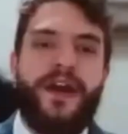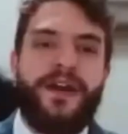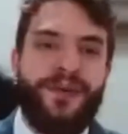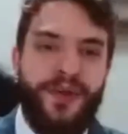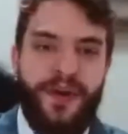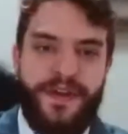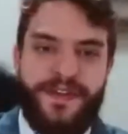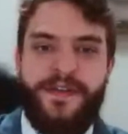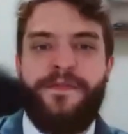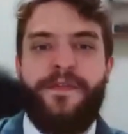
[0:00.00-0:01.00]
a
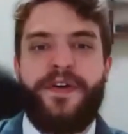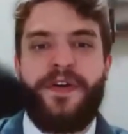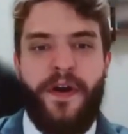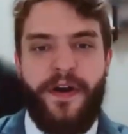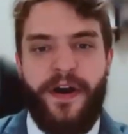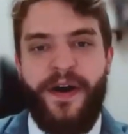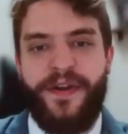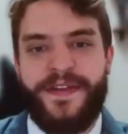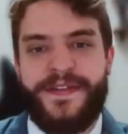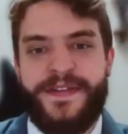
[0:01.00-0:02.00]
curiosity for your, our
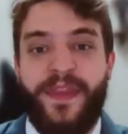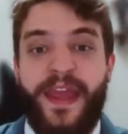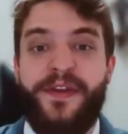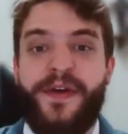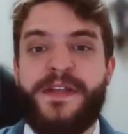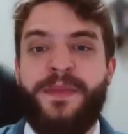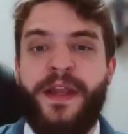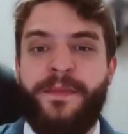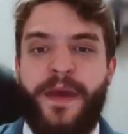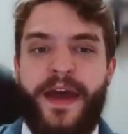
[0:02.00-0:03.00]
audience? Can you
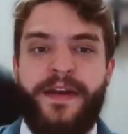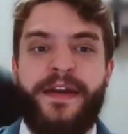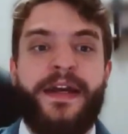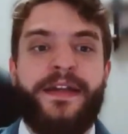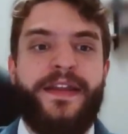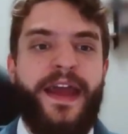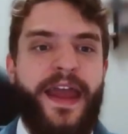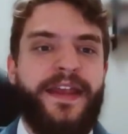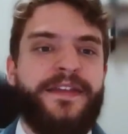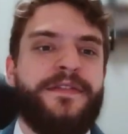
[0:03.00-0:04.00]
explain better the
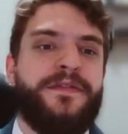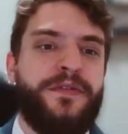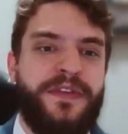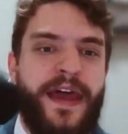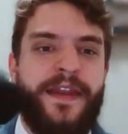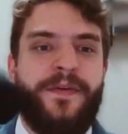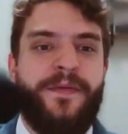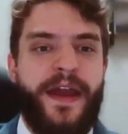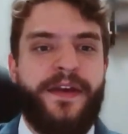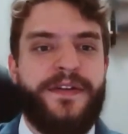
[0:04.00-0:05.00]
eight to ten
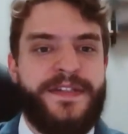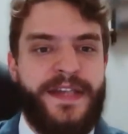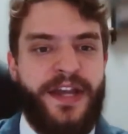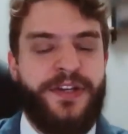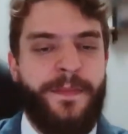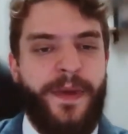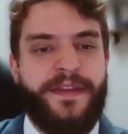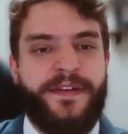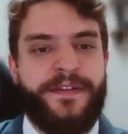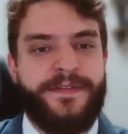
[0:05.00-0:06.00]
record session pattern?